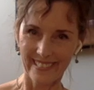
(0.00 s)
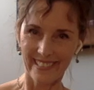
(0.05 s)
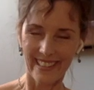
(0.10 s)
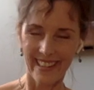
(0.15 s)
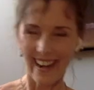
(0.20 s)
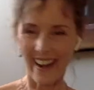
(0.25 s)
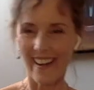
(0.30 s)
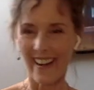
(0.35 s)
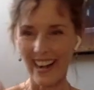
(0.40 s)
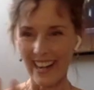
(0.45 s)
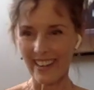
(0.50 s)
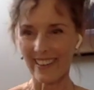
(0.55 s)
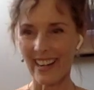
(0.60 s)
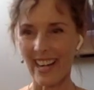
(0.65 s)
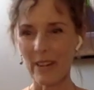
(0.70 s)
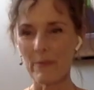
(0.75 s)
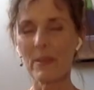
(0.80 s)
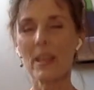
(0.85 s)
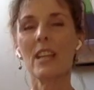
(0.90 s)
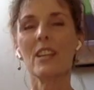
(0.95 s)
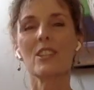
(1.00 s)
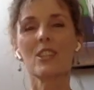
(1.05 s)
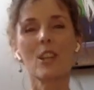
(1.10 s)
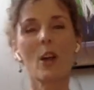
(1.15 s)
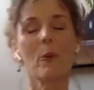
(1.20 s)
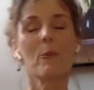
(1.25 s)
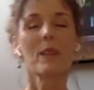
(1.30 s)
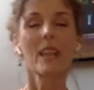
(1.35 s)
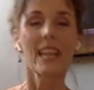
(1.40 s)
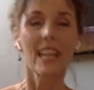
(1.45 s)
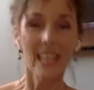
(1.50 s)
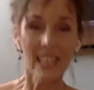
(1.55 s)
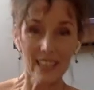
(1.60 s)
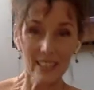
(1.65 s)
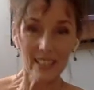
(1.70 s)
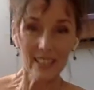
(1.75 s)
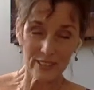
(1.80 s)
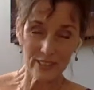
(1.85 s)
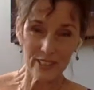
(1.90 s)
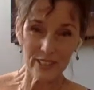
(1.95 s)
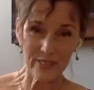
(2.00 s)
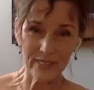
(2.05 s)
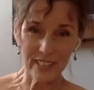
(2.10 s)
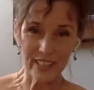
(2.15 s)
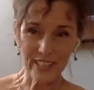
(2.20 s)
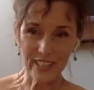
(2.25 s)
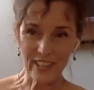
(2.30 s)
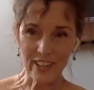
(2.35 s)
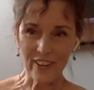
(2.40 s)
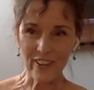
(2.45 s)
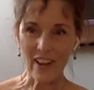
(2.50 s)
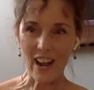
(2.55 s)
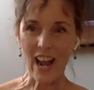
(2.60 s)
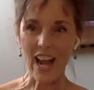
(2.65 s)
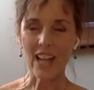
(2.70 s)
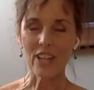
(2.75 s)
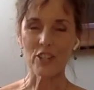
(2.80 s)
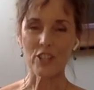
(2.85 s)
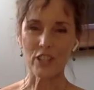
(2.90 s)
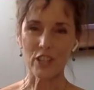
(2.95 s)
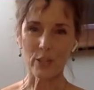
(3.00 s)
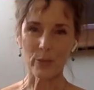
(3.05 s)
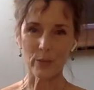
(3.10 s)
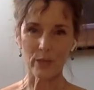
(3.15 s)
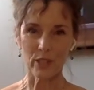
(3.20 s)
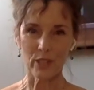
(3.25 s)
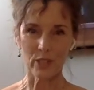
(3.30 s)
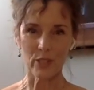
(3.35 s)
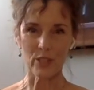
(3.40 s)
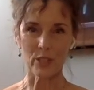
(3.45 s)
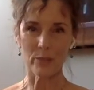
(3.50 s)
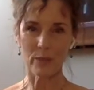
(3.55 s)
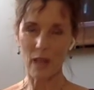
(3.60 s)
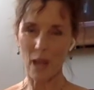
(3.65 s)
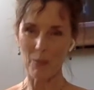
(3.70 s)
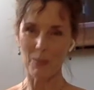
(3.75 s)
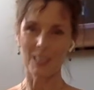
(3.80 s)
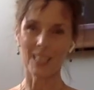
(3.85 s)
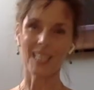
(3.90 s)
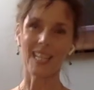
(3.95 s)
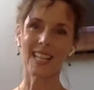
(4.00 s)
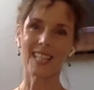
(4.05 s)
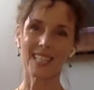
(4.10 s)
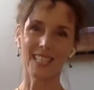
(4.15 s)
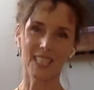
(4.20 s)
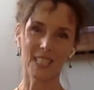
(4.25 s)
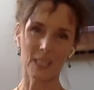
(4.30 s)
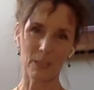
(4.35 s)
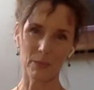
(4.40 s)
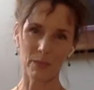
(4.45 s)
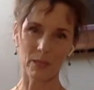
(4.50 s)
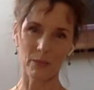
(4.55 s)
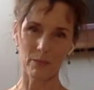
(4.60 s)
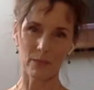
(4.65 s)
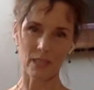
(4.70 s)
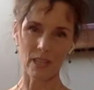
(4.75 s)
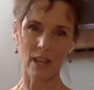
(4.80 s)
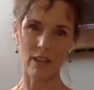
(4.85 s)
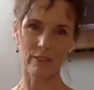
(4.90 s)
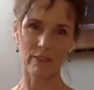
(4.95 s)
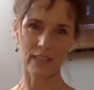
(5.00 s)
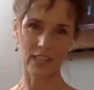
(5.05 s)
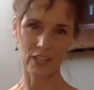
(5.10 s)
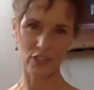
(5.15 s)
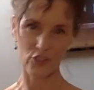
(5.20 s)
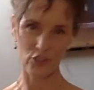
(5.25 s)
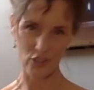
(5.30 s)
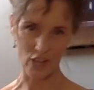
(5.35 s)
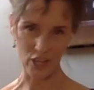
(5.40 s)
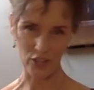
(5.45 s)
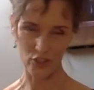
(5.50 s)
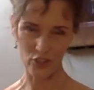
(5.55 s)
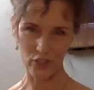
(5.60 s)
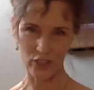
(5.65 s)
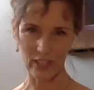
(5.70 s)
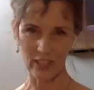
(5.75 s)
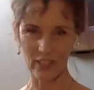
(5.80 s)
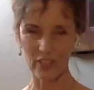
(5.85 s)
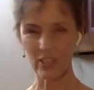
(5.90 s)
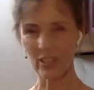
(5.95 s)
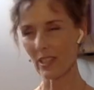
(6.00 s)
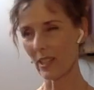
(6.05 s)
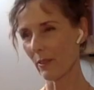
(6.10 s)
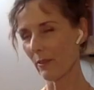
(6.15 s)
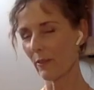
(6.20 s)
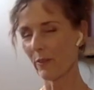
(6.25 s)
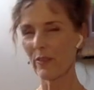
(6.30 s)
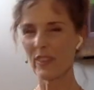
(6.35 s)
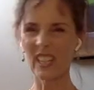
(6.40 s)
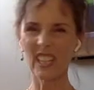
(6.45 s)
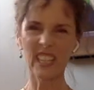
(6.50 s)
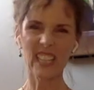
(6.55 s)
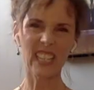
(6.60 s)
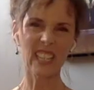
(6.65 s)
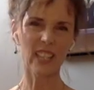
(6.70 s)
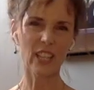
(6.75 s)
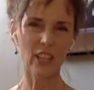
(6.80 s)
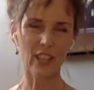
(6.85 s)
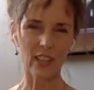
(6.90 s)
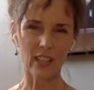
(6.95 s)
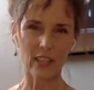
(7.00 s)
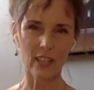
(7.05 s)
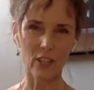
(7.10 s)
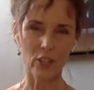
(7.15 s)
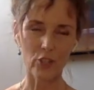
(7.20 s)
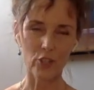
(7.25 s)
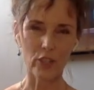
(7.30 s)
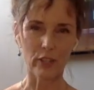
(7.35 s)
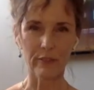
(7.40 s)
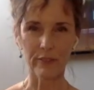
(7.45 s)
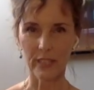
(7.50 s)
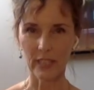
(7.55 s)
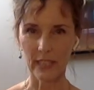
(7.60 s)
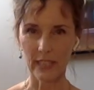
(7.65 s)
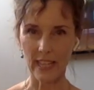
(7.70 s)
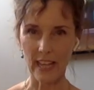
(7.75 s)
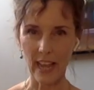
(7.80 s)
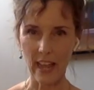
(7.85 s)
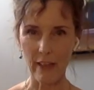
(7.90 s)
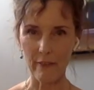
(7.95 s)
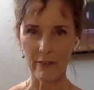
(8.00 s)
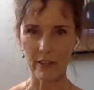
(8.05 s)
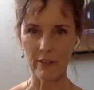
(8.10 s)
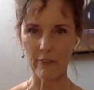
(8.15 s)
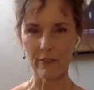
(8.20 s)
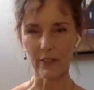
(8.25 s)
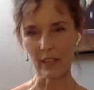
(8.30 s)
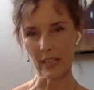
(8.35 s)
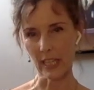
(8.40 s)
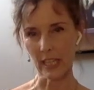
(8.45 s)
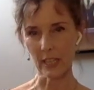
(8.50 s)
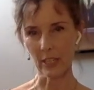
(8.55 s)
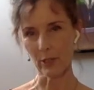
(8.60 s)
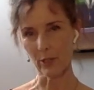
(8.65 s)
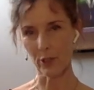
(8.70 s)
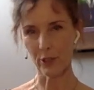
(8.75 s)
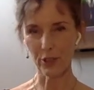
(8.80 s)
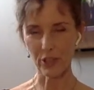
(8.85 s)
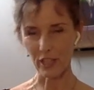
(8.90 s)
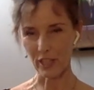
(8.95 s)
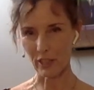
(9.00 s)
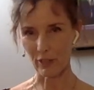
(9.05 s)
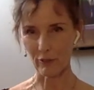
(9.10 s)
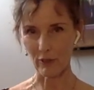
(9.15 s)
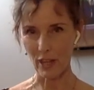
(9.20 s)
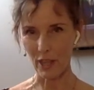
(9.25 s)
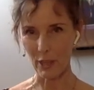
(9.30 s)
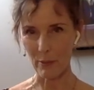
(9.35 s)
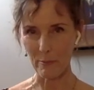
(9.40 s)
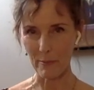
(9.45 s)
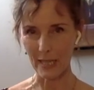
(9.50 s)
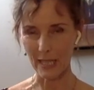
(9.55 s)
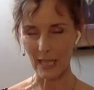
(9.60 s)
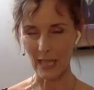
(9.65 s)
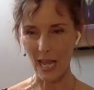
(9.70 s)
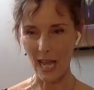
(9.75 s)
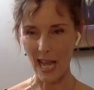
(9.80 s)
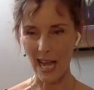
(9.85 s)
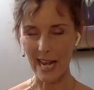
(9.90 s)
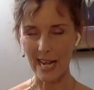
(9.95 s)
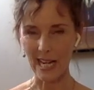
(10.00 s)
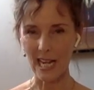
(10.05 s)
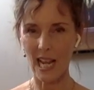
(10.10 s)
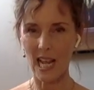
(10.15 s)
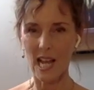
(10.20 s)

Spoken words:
All right, great. So in the first video, I shared with you some common signs and symptoms of congestion. Just like feeling lethargic, feeling heavy, feeling a little thick around the midline,